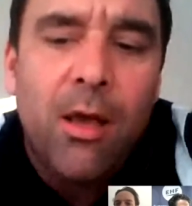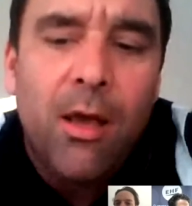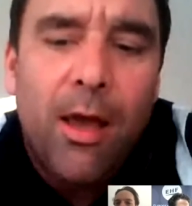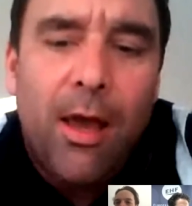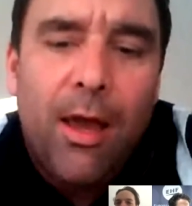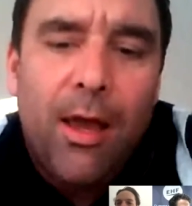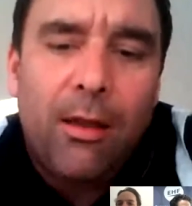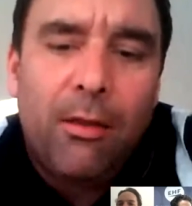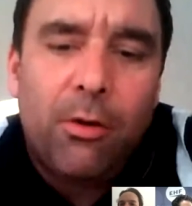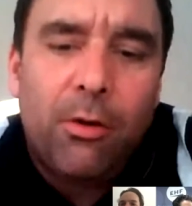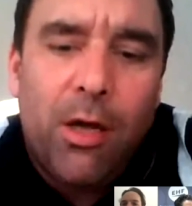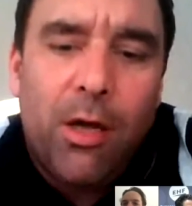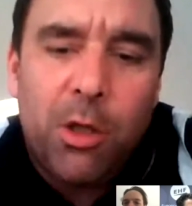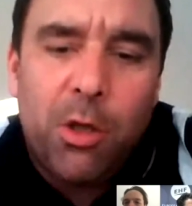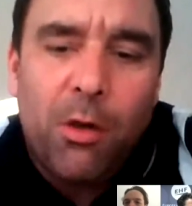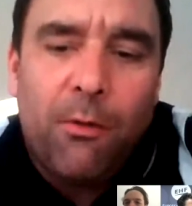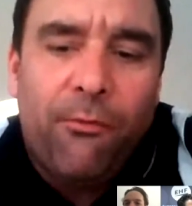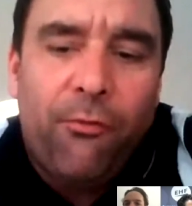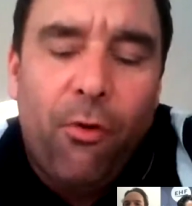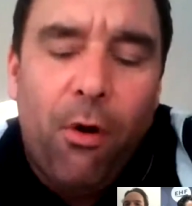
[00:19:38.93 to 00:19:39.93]
And to catch
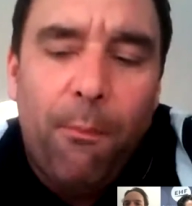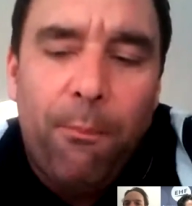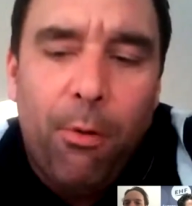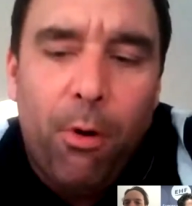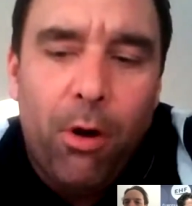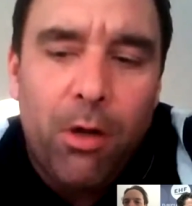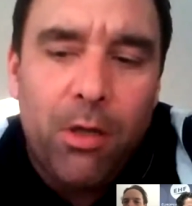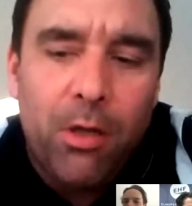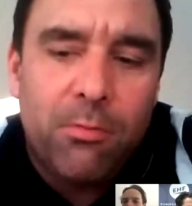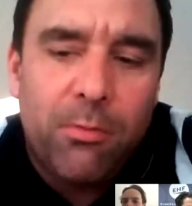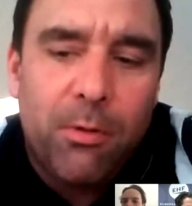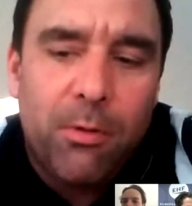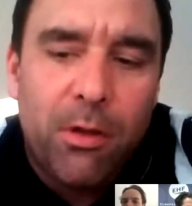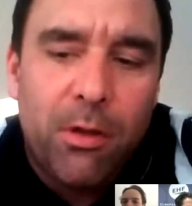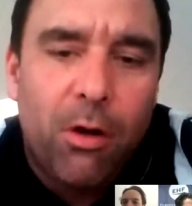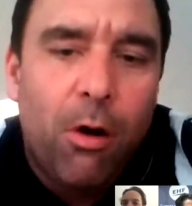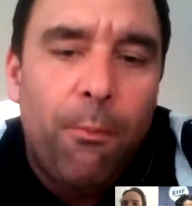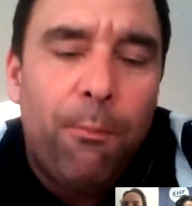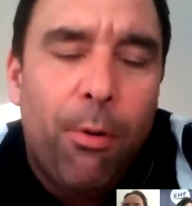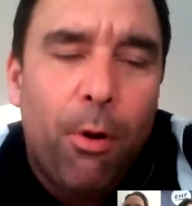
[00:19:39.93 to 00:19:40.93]
up 4 points
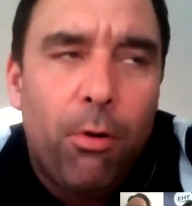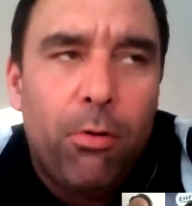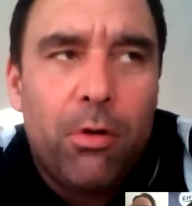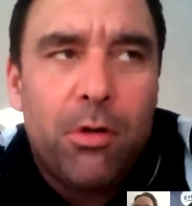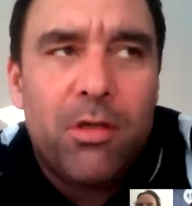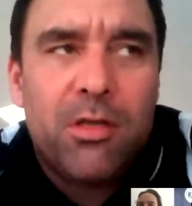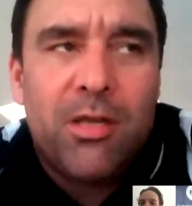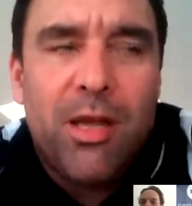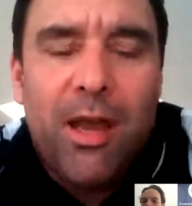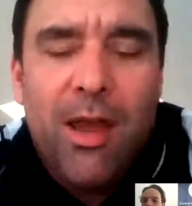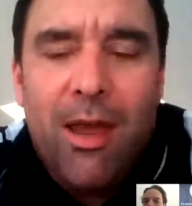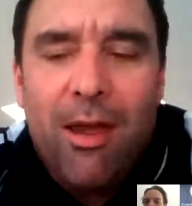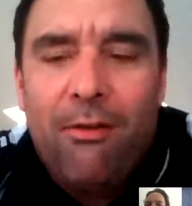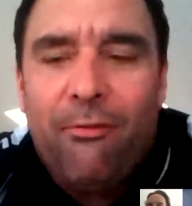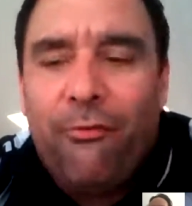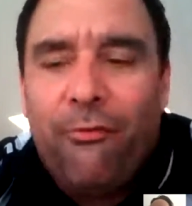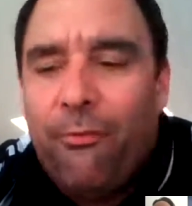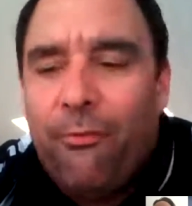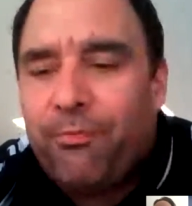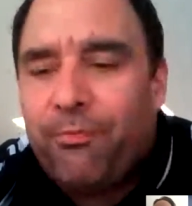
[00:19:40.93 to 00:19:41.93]
with the opponents they
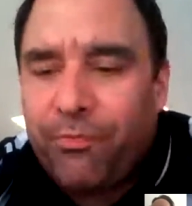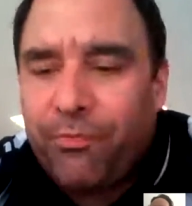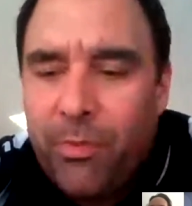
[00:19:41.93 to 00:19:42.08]
have